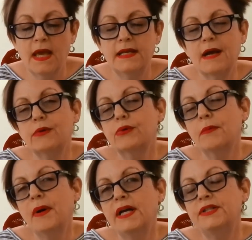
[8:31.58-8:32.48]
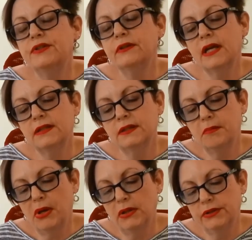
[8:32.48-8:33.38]
And now a reminder and an
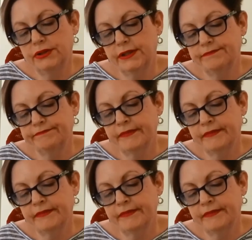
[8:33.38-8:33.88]
apology.